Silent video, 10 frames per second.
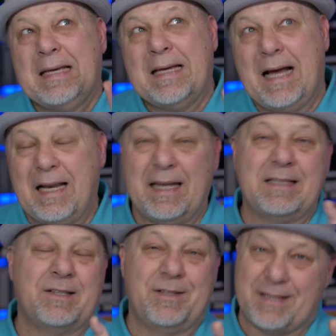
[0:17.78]
I'll
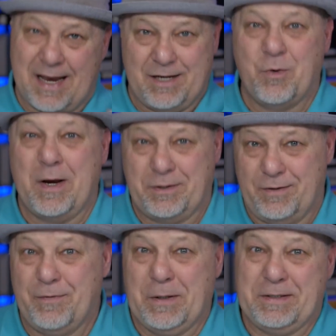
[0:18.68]
answer the second
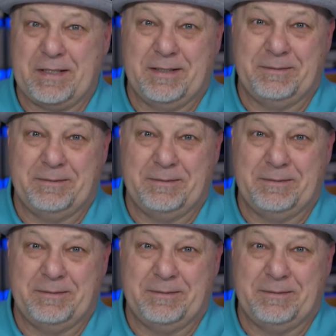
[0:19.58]
question first.